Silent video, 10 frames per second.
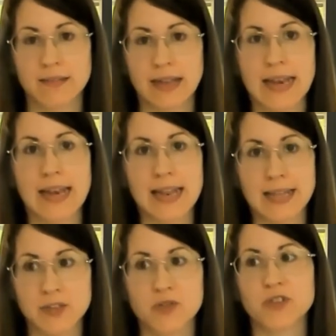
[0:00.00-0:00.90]

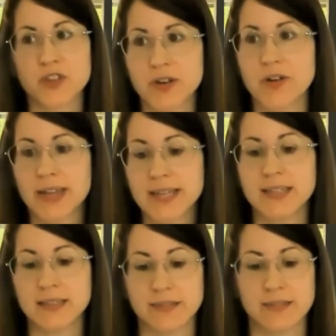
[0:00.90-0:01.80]
let
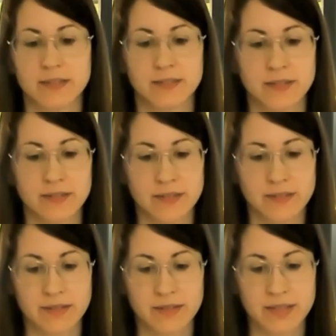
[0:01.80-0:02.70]
regenerating
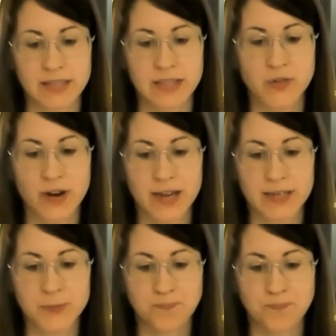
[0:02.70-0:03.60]
the grass.